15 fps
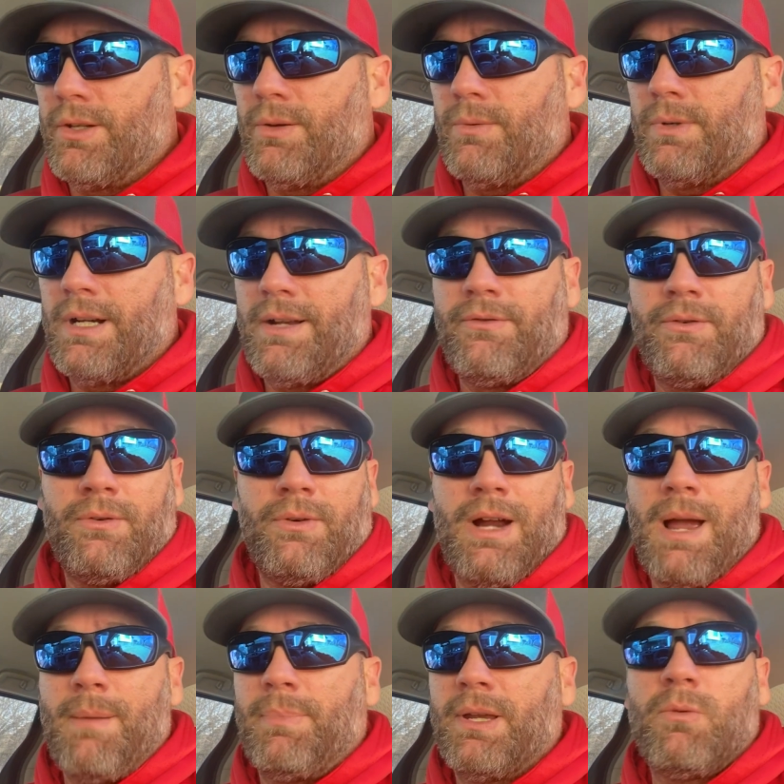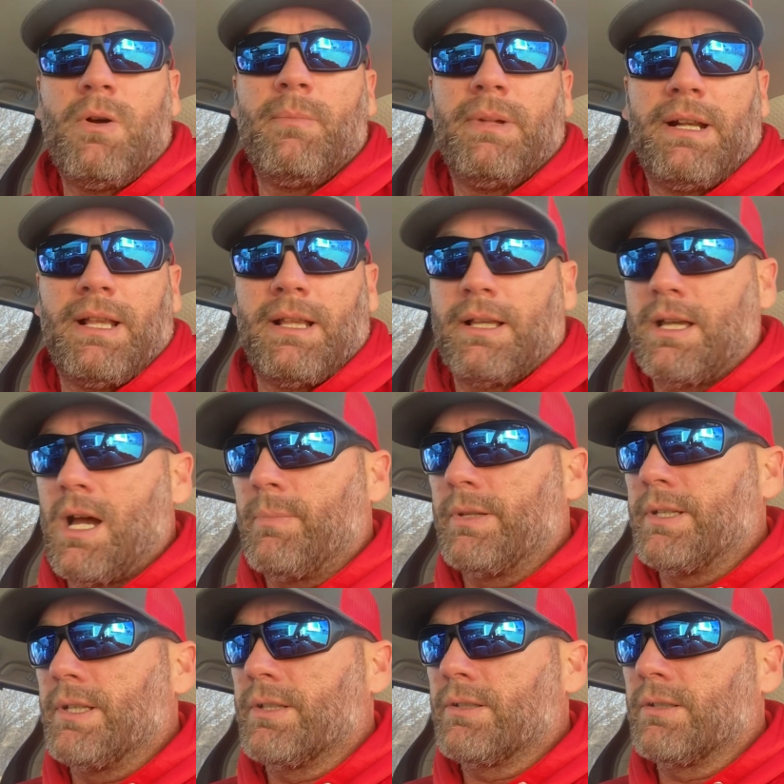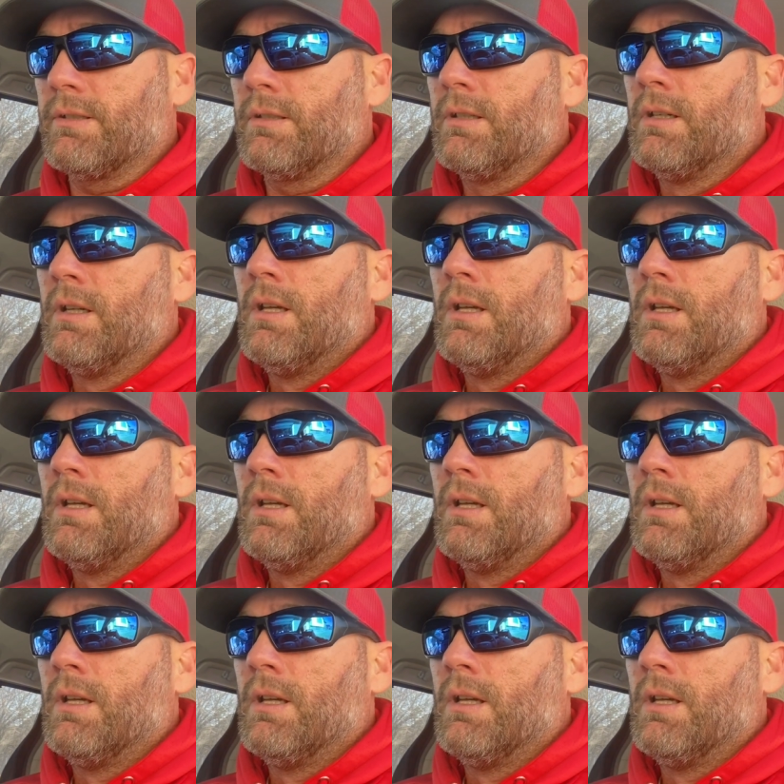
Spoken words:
You don't want to have crap equipment at a competition.